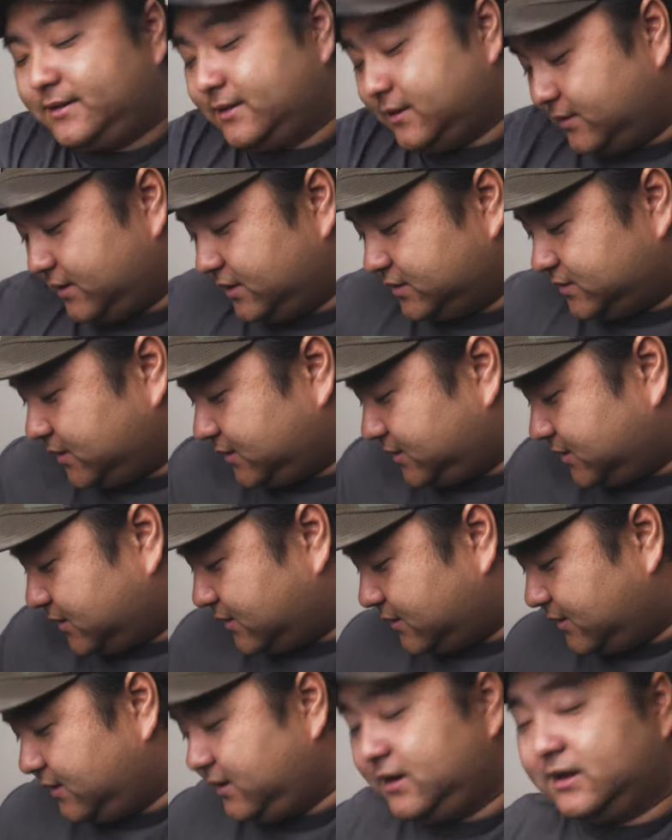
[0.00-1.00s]
There it is right
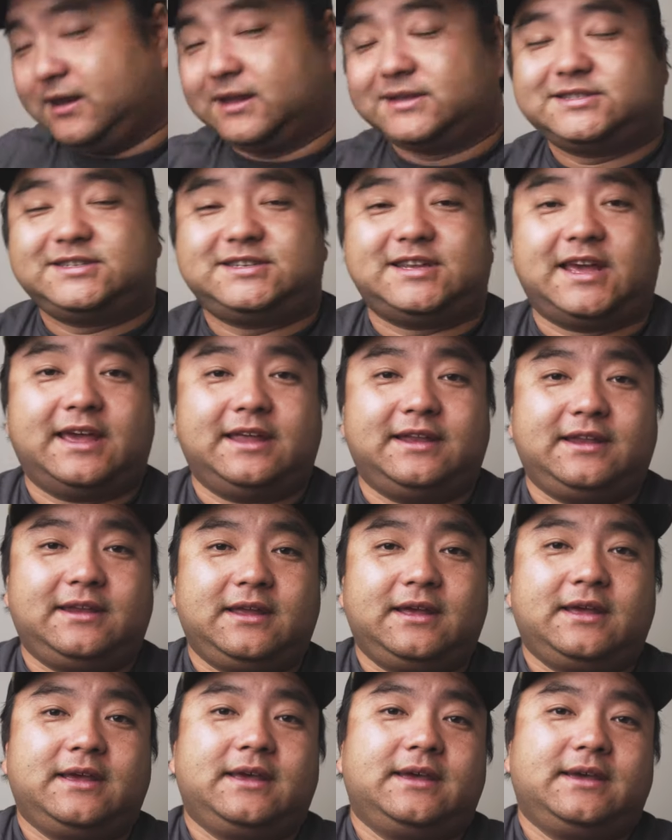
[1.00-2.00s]
there. Helix
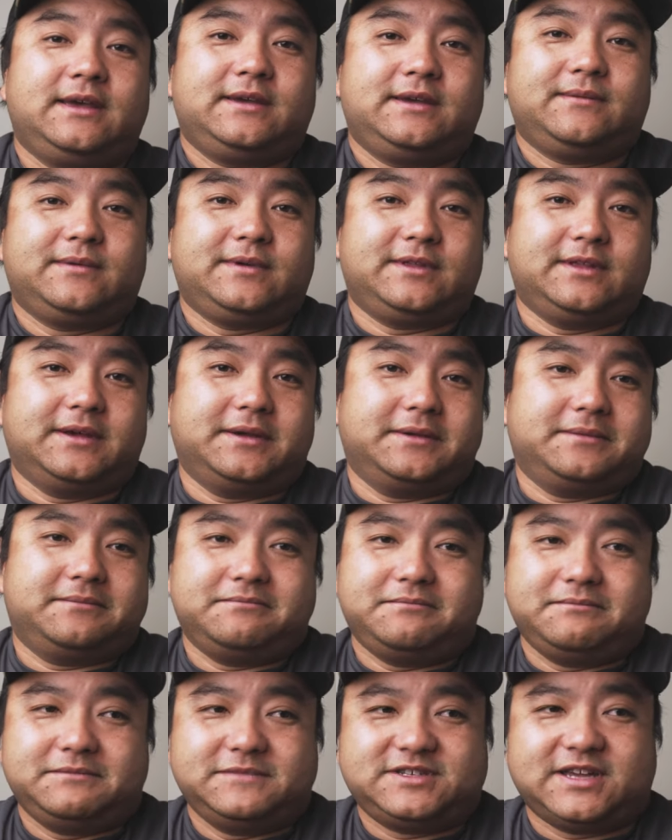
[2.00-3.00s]
10 with a
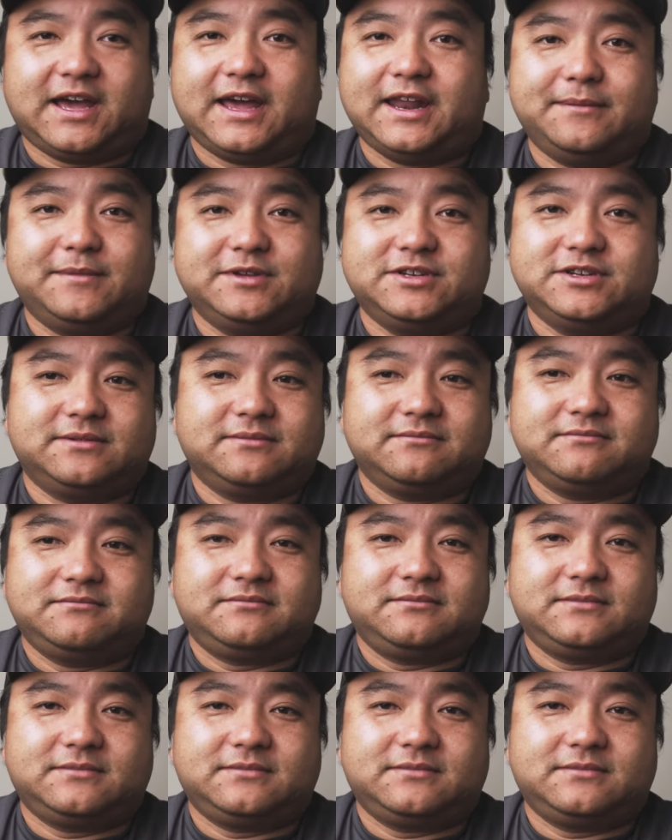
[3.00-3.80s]
side imaging.